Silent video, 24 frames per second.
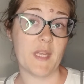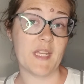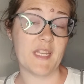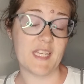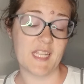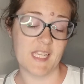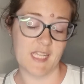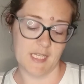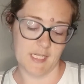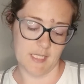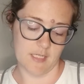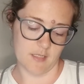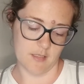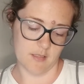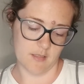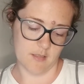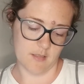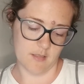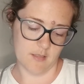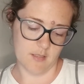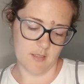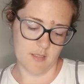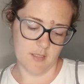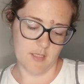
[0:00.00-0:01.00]
we need.
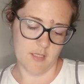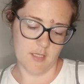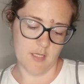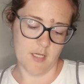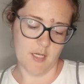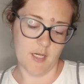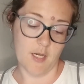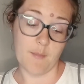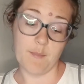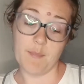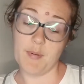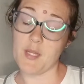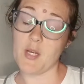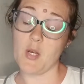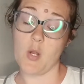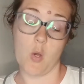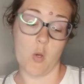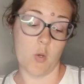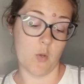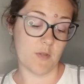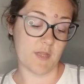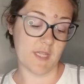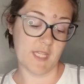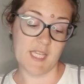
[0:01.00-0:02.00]
But
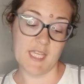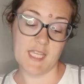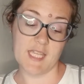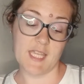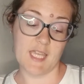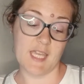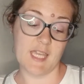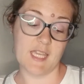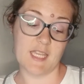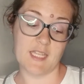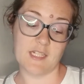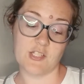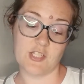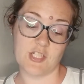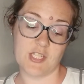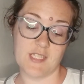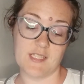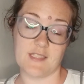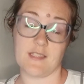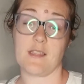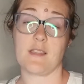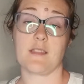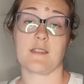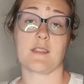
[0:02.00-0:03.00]
only King
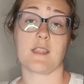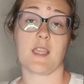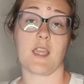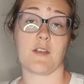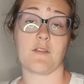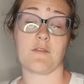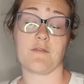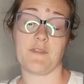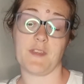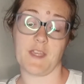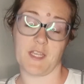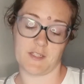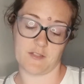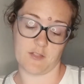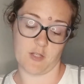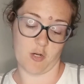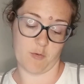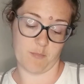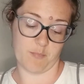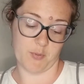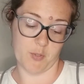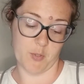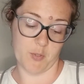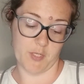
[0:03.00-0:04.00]
Jesus can fix
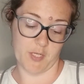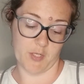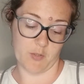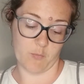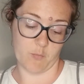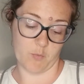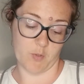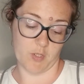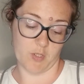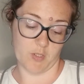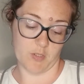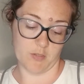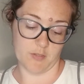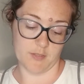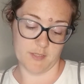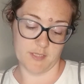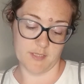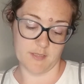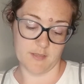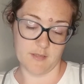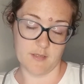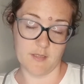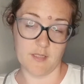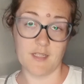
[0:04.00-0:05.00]
our broken world.
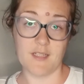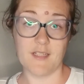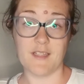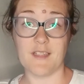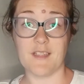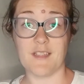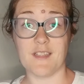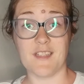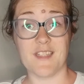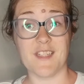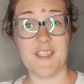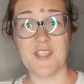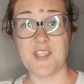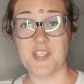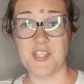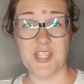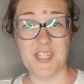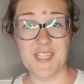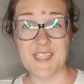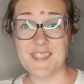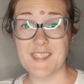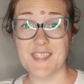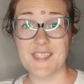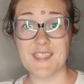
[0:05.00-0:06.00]

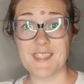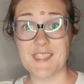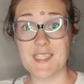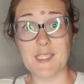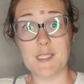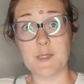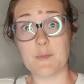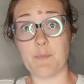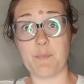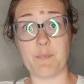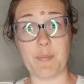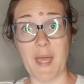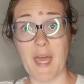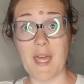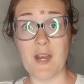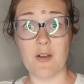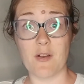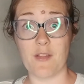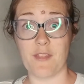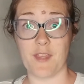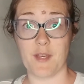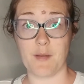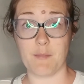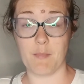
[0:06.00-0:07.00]
Jesus is
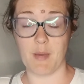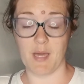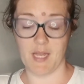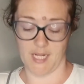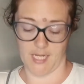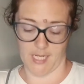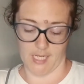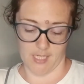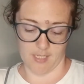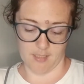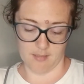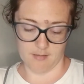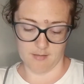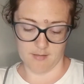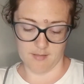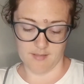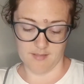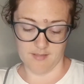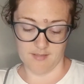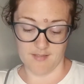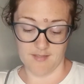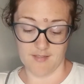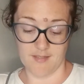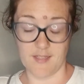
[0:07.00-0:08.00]
better than money.
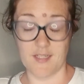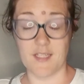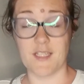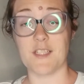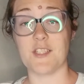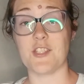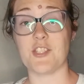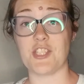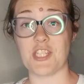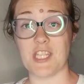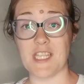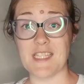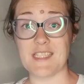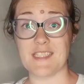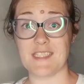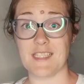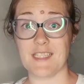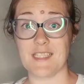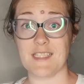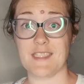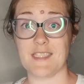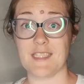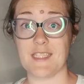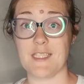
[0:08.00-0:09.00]

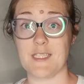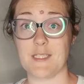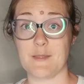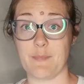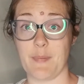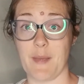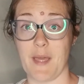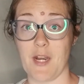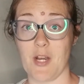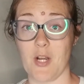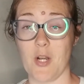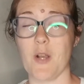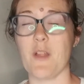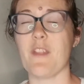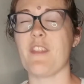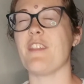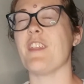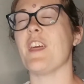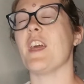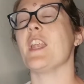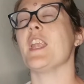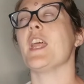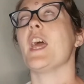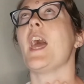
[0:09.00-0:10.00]
Jesus is better
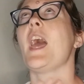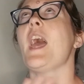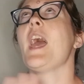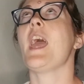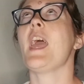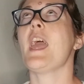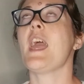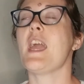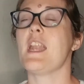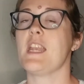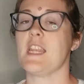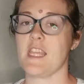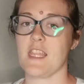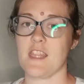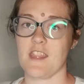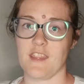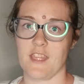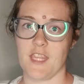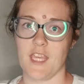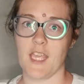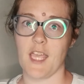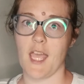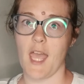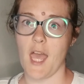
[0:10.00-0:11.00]
than
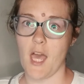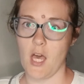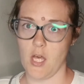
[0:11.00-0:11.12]
anything